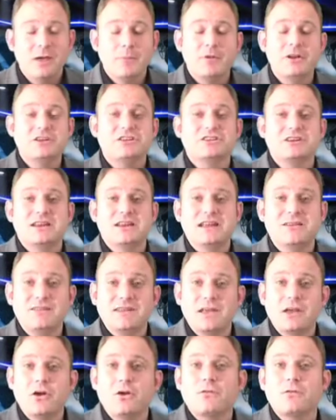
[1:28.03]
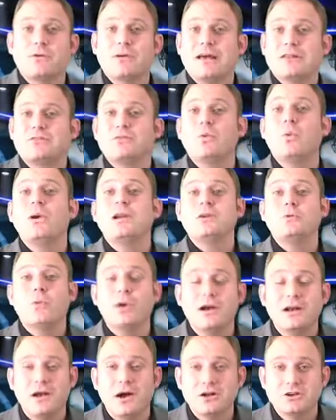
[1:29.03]
but he should even get over around
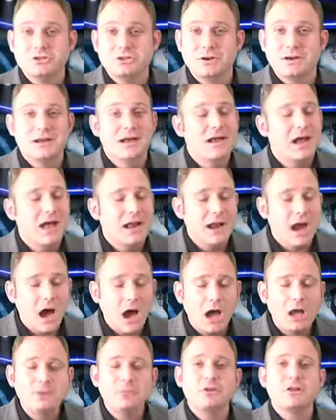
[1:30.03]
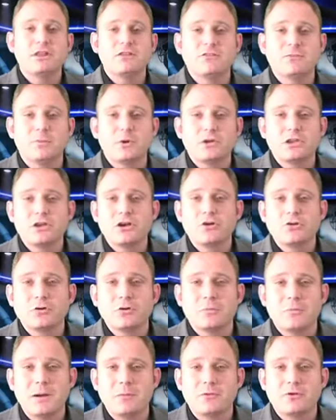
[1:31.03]
2,100, an unbelievable year to
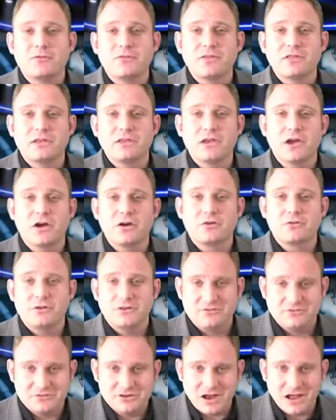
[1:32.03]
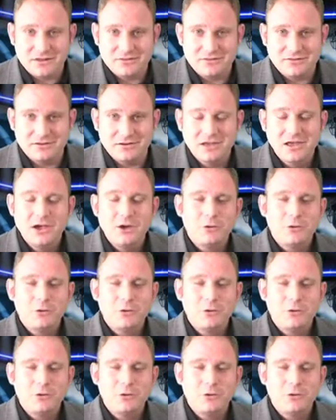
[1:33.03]
remember for the young Chris Johnson.